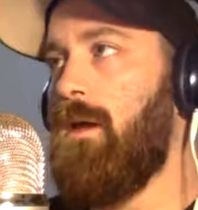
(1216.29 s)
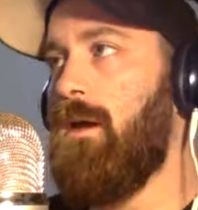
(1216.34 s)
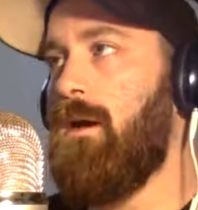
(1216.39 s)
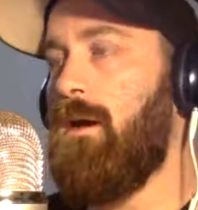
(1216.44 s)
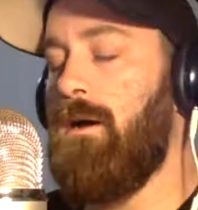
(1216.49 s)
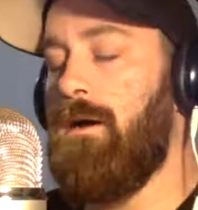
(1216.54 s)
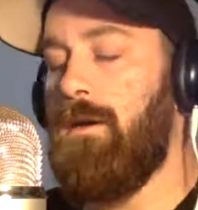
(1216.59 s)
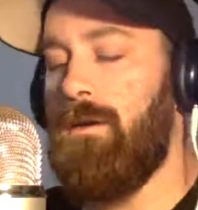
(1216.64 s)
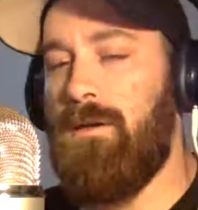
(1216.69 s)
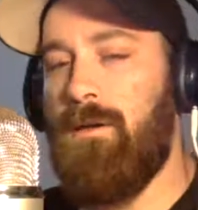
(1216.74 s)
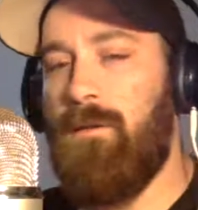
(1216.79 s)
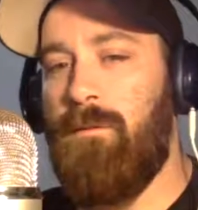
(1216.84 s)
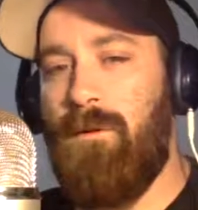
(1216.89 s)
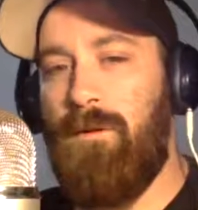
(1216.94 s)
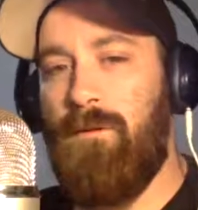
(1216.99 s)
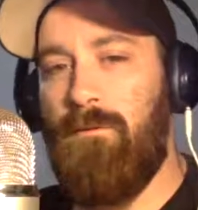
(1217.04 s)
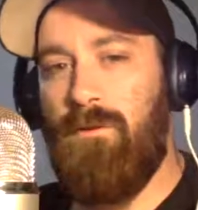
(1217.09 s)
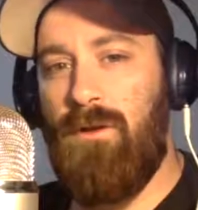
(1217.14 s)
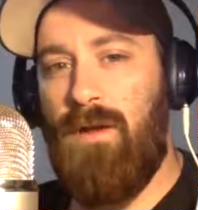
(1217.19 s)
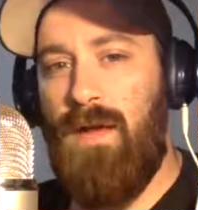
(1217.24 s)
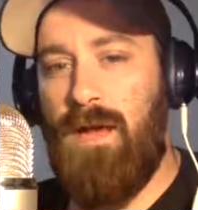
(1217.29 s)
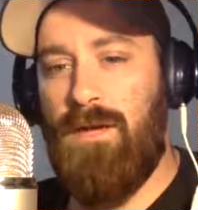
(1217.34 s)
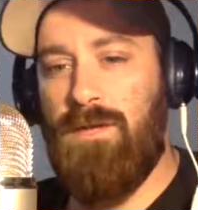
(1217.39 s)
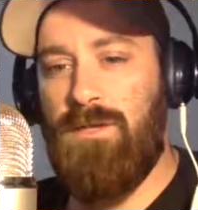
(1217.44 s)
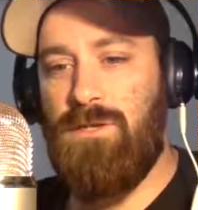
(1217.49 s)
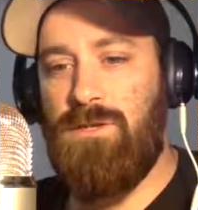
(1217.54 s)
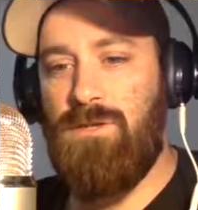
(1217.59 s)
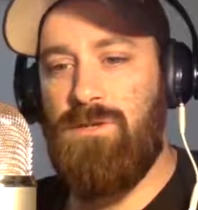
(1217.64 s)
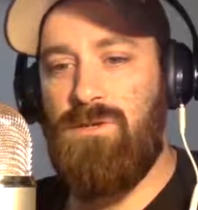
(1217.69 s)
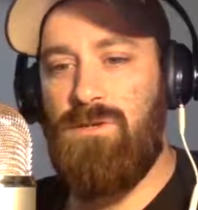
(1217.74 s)
Give me a
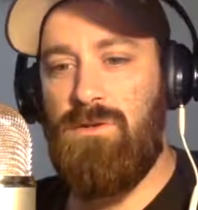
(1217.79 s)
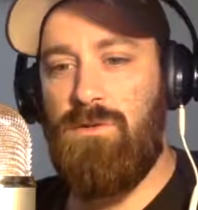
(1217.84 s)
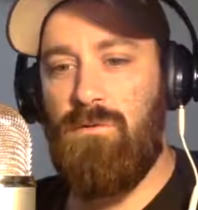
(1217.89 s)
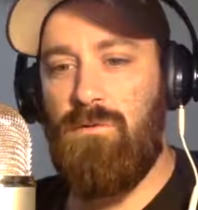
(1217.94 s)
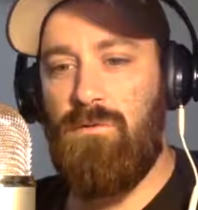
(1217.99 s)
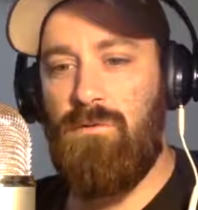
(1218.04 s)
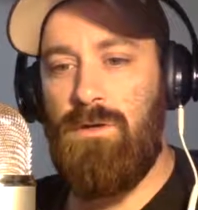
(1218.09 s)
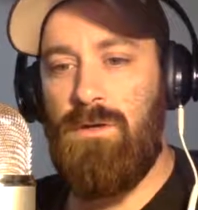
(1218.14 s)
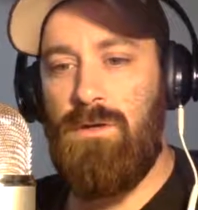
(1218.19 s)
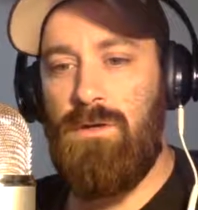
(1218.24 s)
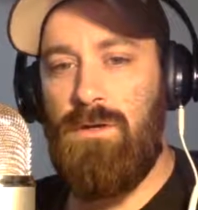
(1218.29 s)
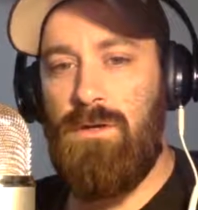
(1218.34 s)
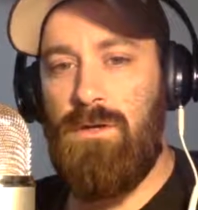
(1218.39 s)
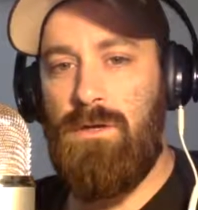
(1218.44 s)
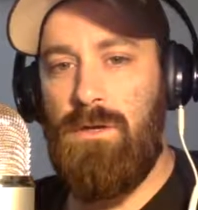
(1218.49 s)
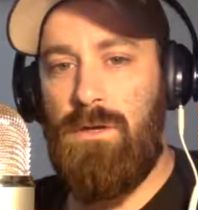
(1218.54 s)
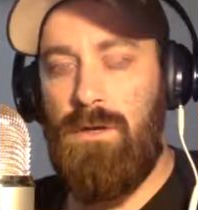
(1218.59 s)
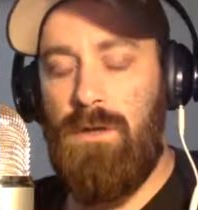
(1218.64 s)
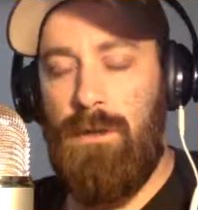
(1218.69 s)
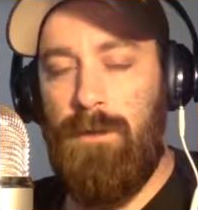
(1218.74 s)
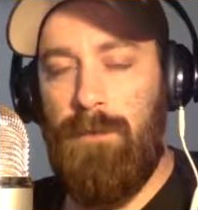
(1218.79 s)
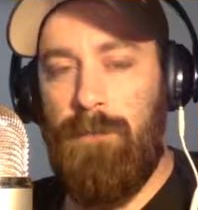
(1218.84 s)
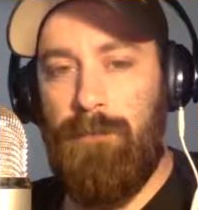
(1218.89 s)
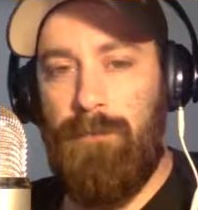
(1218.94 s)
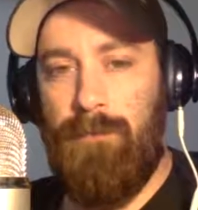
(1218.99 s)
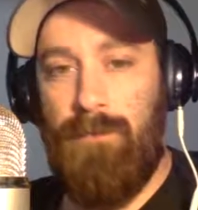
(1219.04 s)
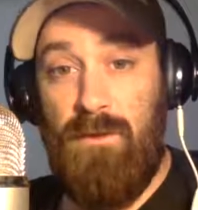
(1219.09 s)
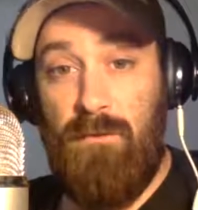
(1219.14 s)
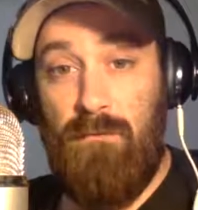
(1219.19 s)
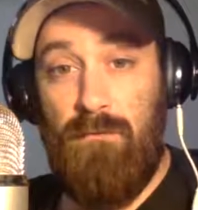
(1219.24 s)
reaction to
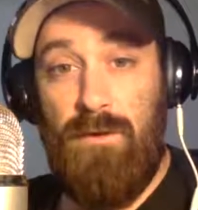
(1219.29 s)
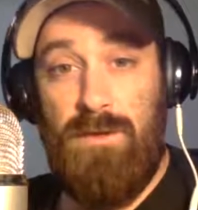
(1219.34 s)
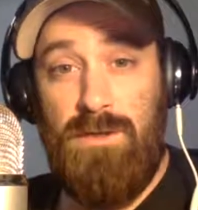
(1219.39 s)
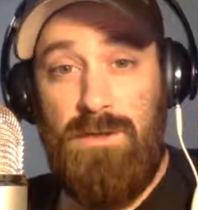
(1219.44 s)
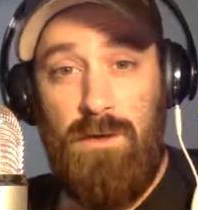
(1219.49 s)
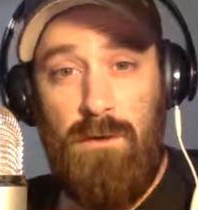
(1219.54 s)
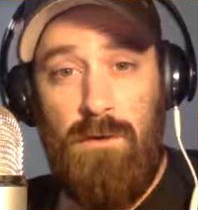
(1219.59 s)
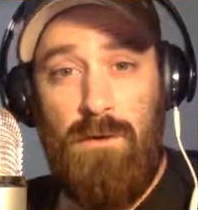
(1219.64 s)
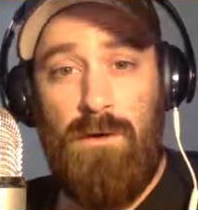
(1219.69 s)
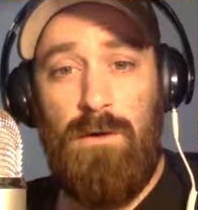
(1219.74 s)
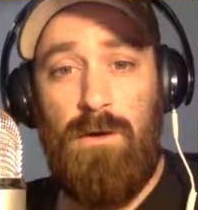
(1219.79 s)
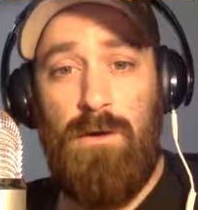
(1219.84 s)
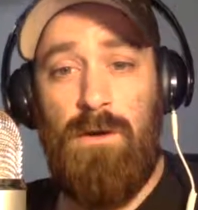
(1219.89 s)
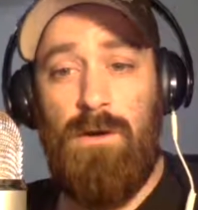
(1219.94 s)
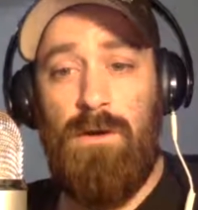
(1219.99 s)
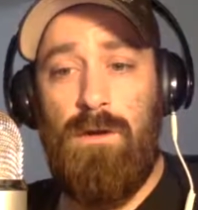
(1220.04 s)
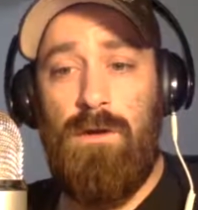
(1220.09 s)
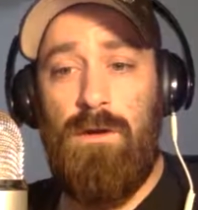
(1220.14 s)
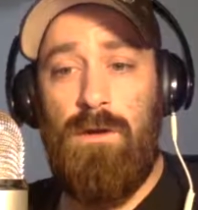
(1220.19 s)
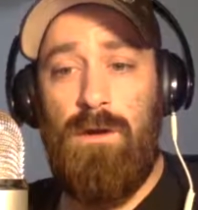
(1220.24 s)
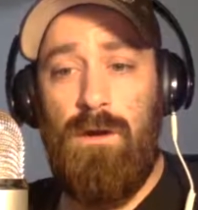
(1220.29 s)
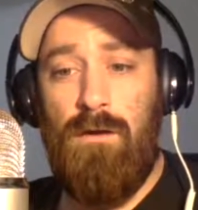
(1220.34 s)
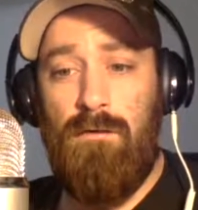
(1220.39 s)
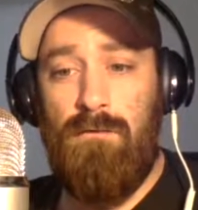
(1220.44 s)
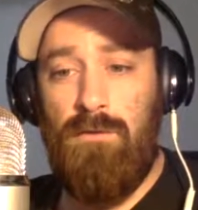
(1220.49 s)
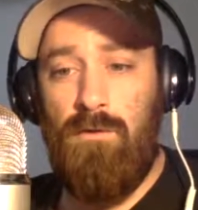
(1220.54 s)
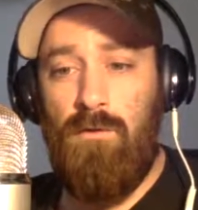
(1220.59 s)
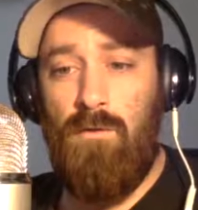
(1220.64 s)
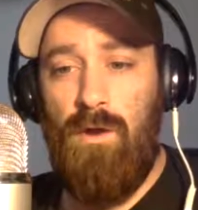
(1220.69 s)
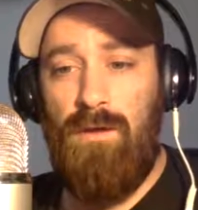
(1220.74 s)
the return of
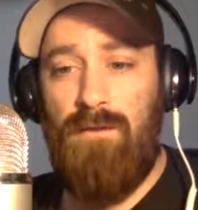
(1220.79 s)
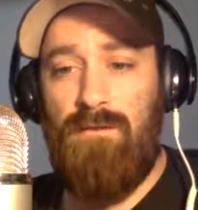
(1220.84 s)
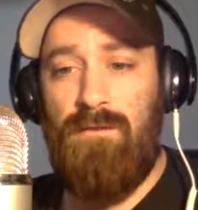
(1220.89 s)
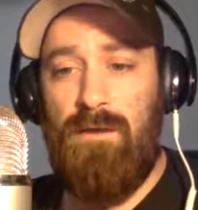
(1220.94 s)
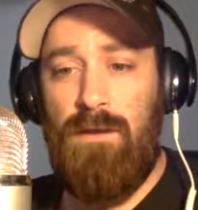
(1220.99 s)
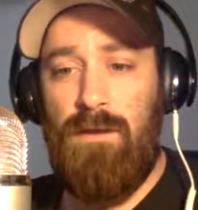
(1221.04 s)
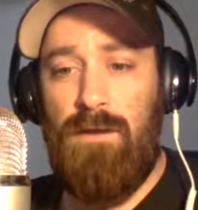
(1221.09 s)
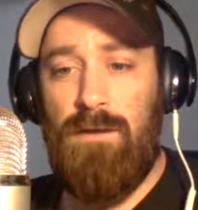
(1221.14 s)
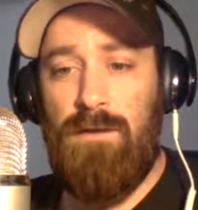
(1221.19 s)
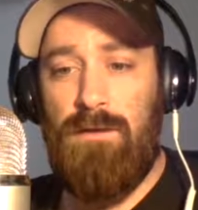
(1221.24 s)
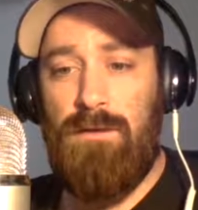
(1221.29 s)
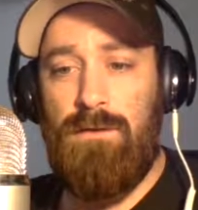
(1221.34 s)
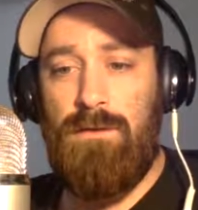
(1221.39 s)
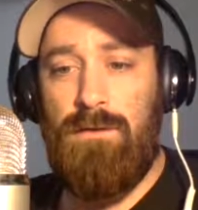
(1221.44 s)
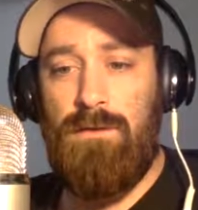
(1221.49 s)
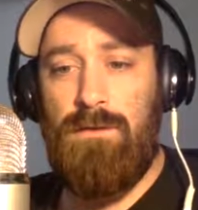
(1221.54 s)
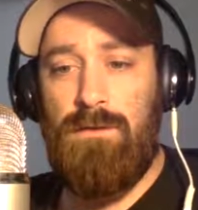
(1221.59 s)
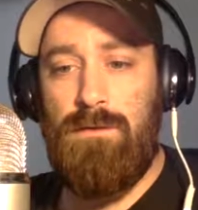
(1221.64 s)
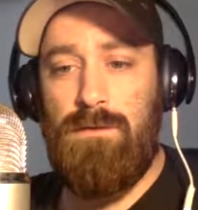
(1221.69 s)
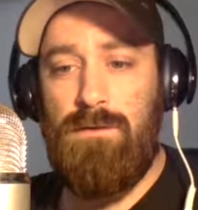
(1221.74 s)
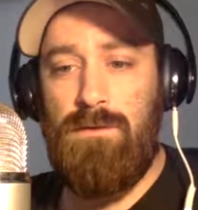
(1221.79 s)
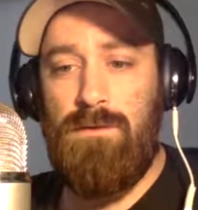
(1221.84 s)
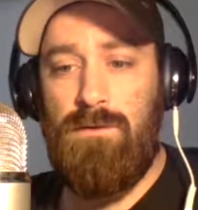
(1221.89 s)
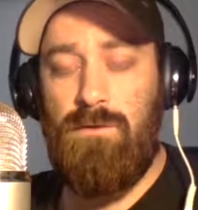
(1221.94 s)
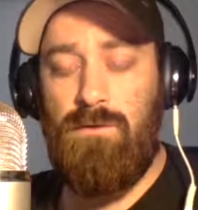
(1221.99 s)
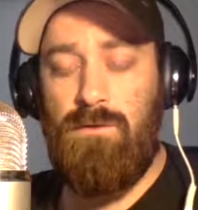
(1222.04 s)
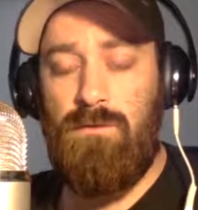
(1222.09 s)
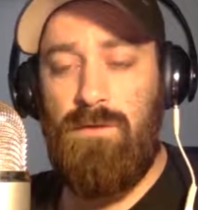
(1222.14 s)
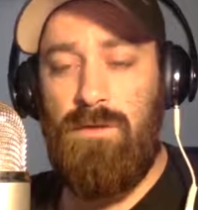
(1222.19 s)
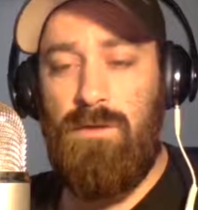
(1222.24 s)
a Gracie
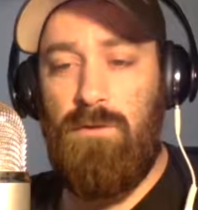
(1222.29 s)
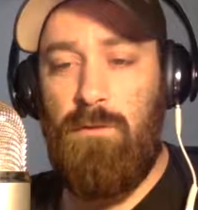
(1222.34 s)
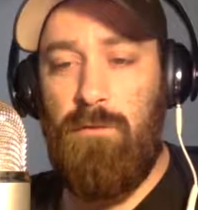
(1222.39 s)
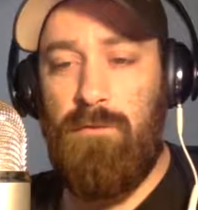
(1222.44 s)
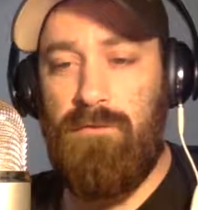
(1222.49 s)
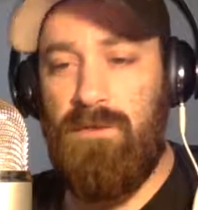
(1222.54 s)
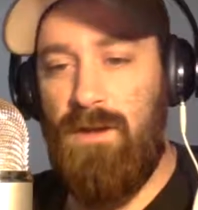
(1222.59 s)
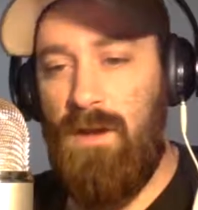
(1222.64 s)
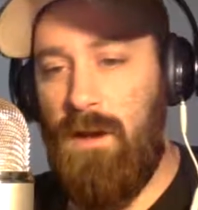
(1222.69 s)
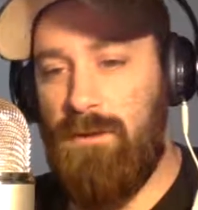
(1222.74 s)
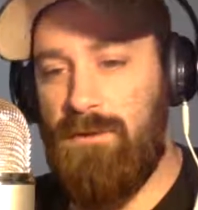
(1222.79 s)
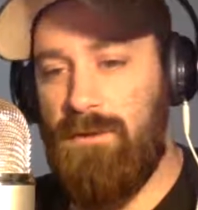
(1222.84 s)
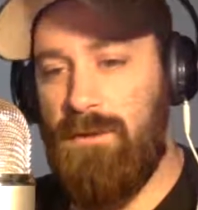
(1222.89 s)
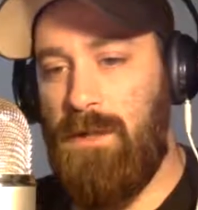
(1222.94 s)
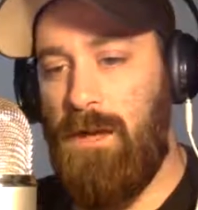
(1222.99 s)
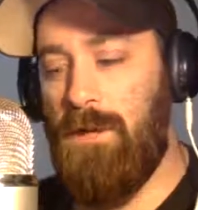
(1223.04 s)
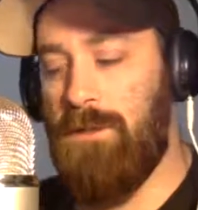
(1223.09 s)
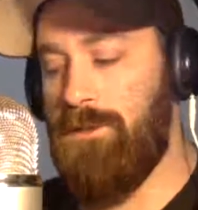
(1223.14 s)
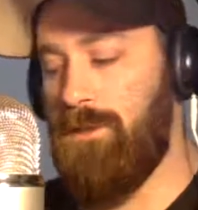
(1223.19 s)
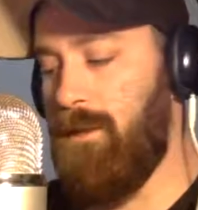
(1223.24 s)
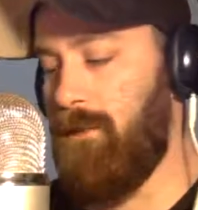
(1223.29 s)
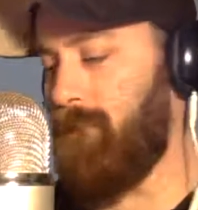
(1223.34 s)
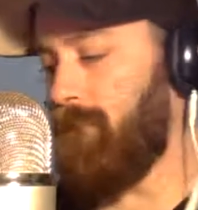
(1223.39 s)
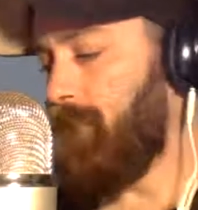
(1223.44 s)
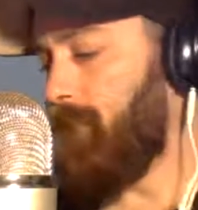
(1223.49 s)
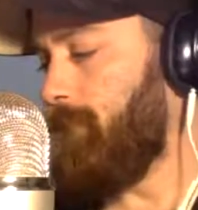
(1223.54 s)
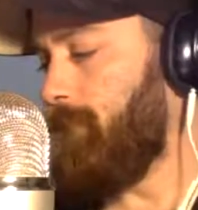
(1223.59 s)
to the UFC Octagon, Jeff.